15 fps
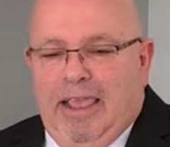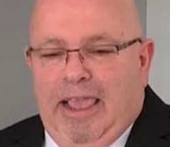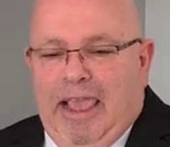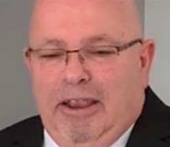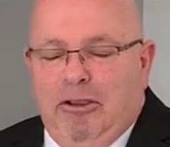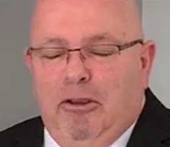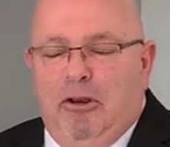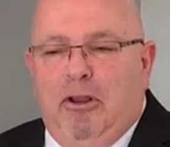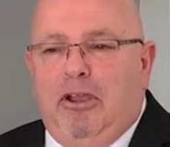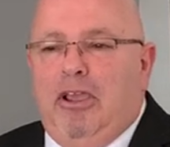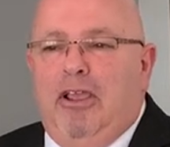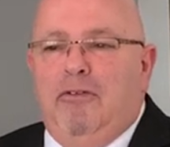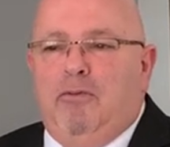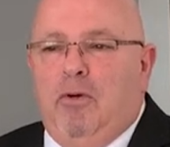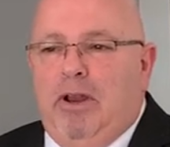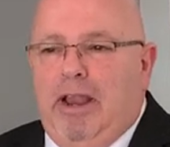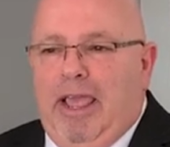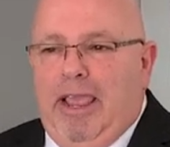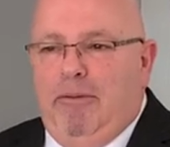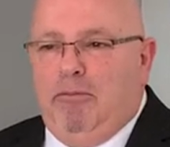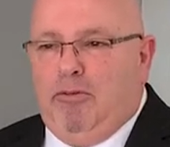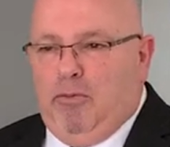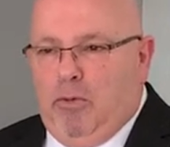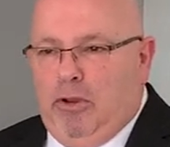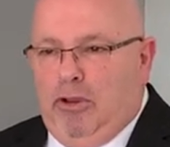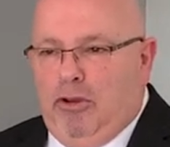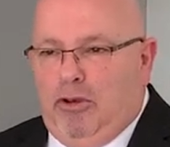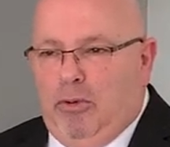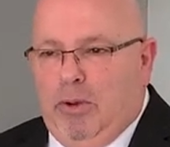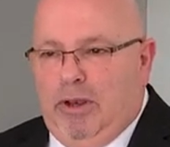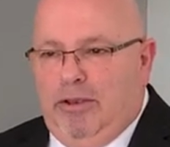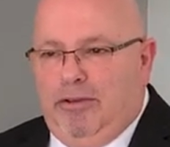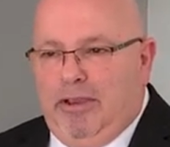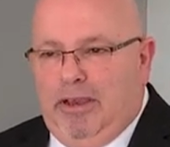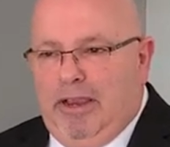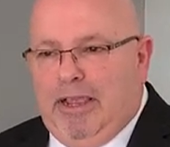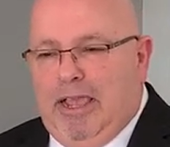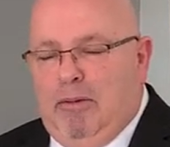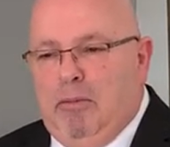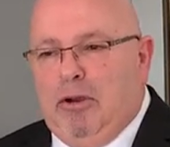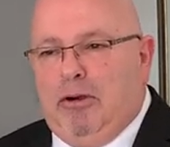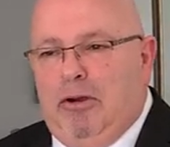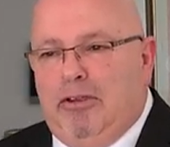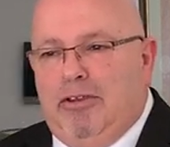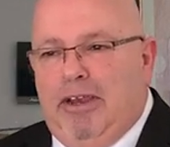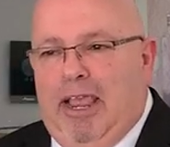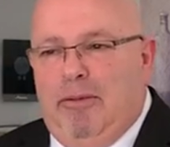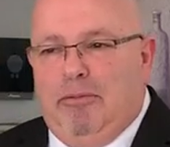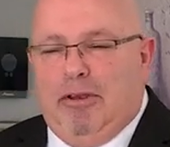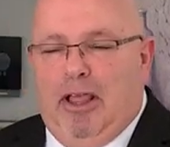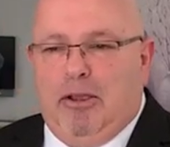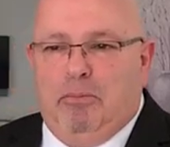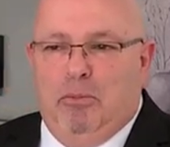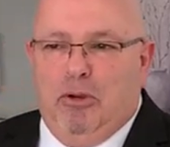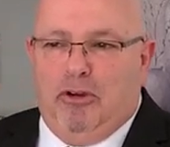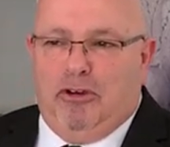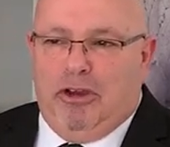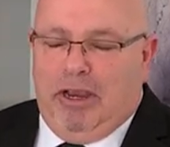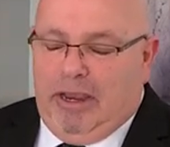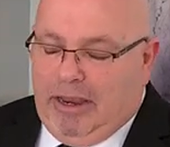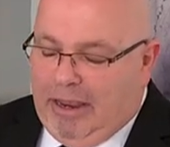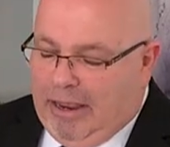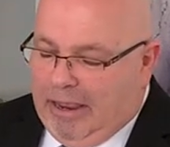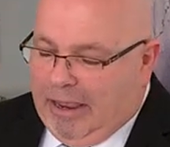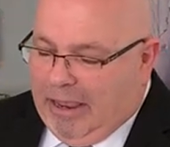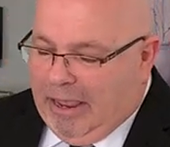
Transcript: and you're looking for names for your twins and you come across names like Mushi